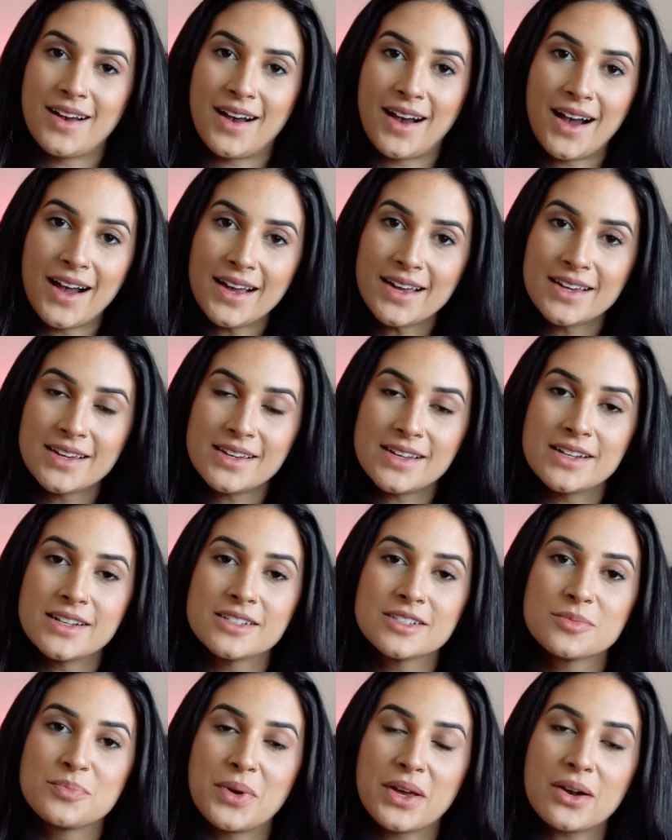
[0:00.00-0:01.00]
Hi, it
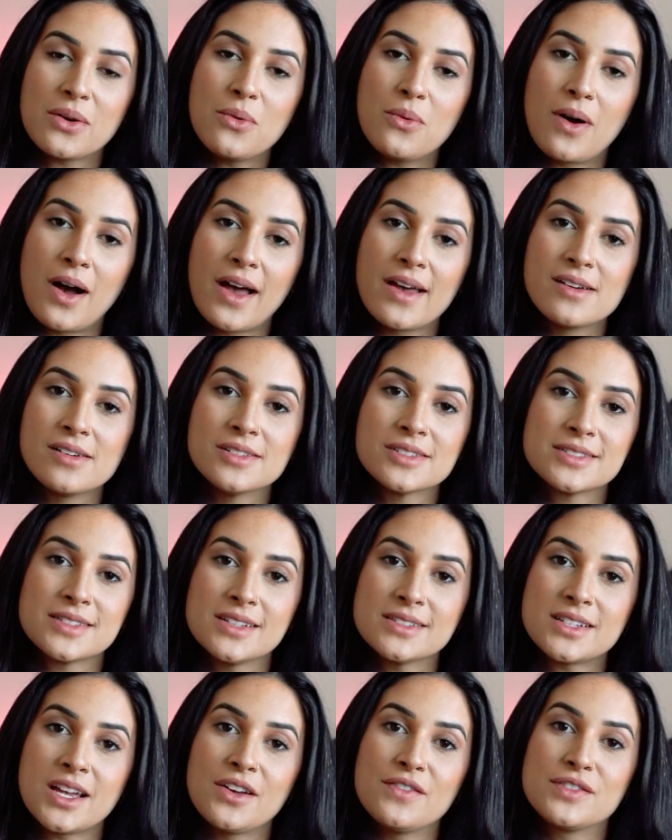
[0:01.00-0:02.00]
has been a while
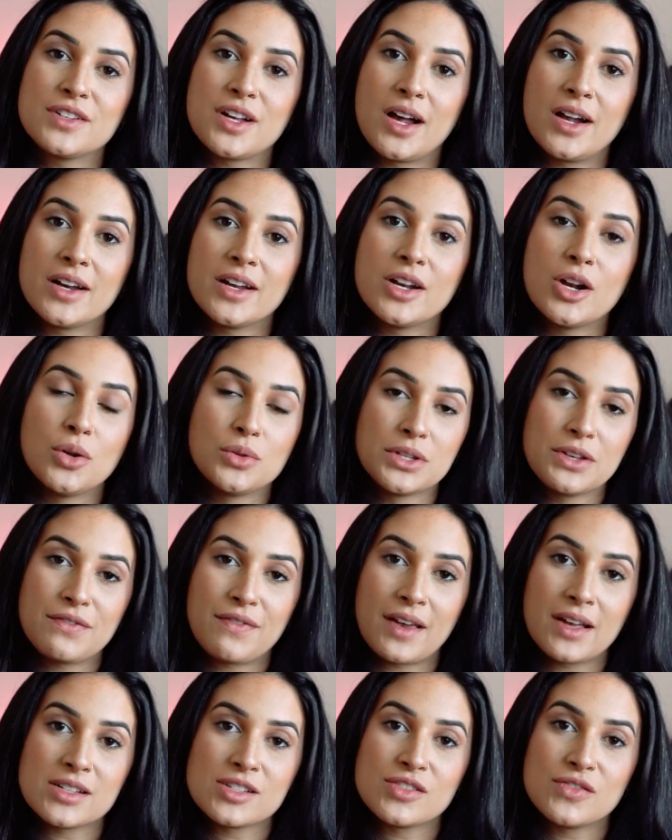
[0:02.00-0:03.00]
since I've done an
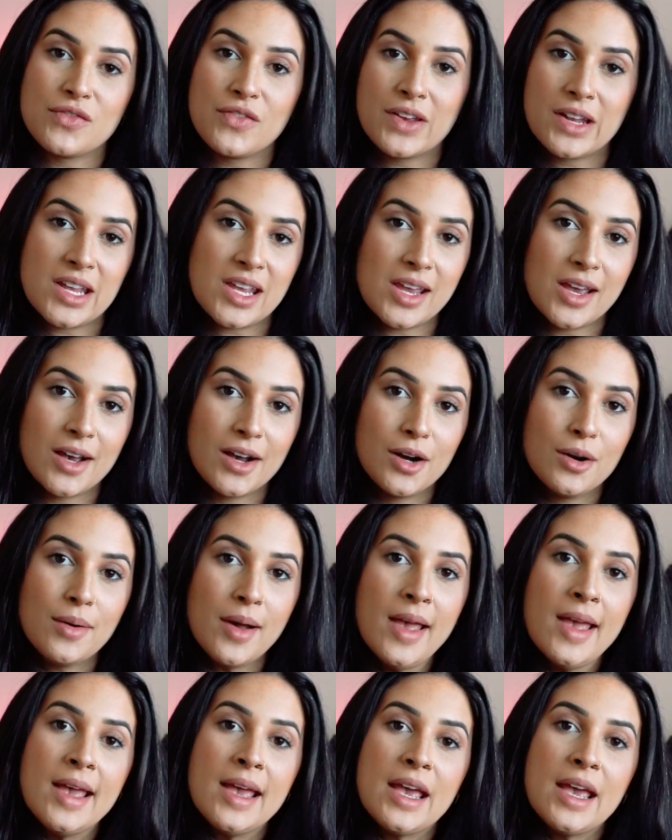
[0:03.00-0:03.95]
OnlyFans video.